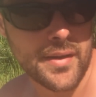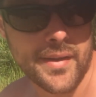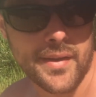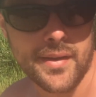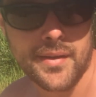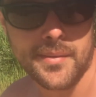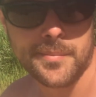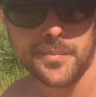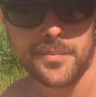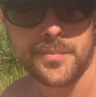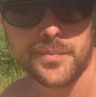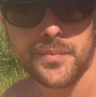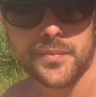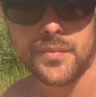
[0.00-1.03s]

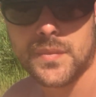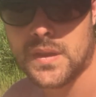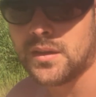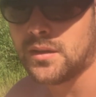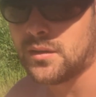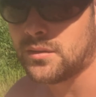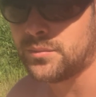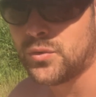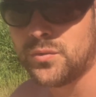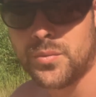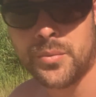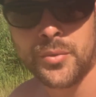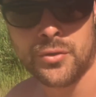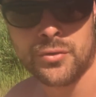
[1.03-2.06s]
I've moved
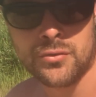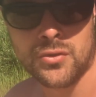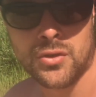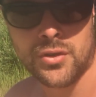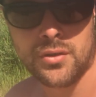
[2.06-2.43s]
my middle rod